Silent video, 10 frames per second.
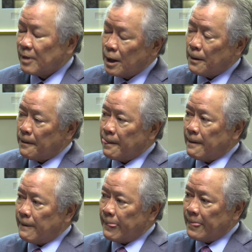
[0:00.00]

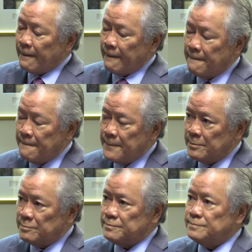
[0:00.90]
technology, engineering, and
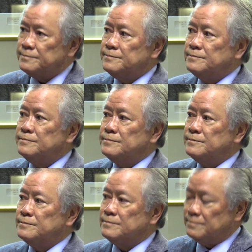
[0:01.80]
math is very,
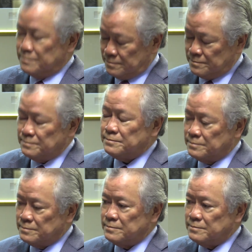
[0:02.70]
very important.